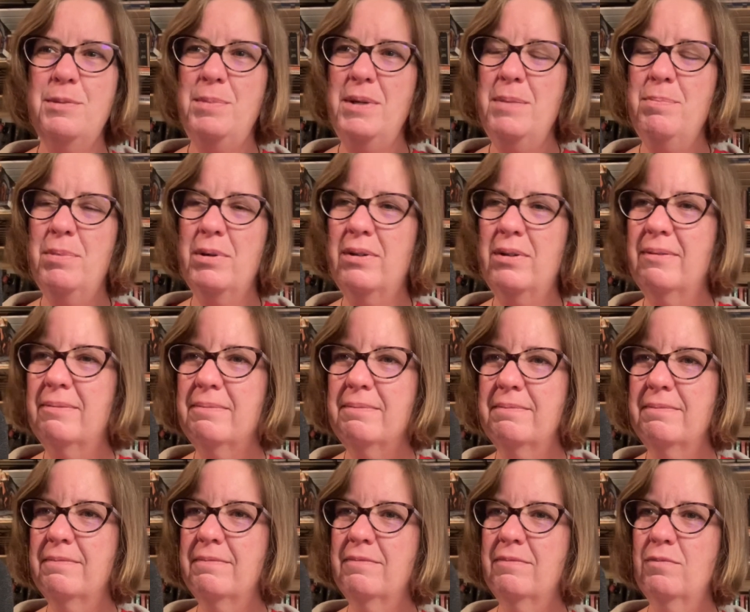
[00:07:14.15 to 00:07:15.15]
people
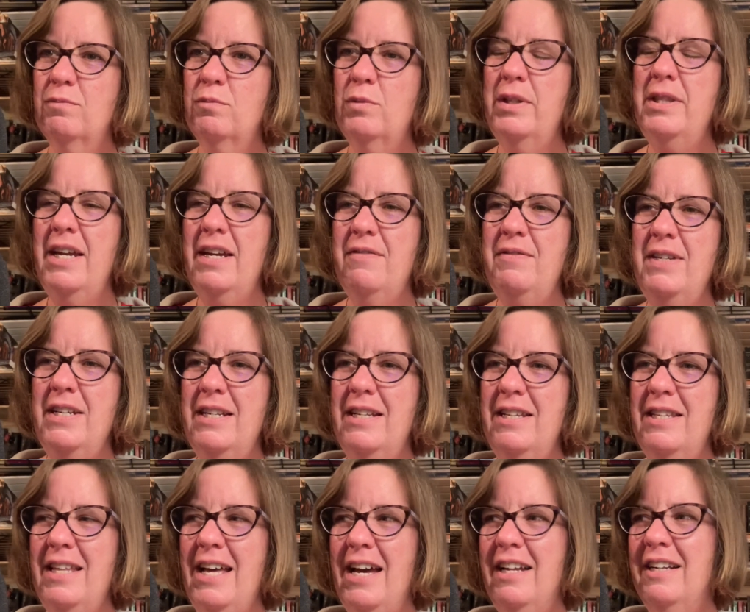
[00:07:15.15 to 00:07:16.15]
would they have
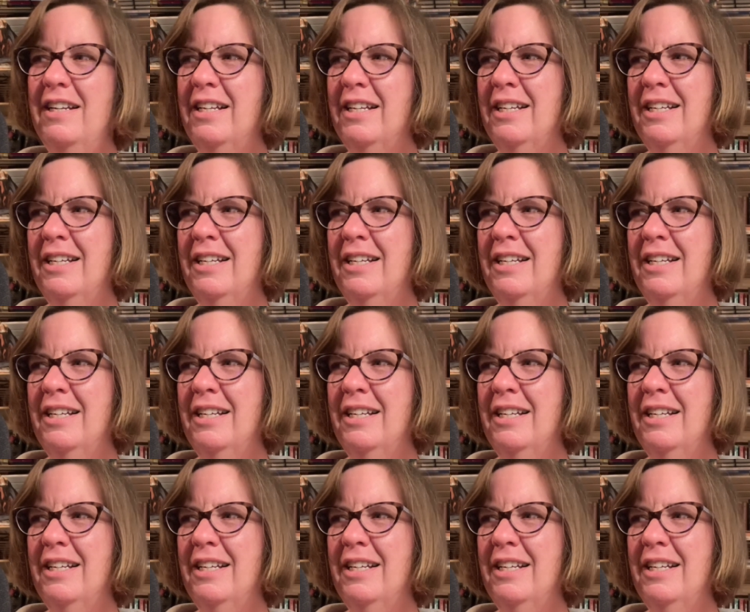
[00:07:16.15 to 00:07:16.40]
needed that?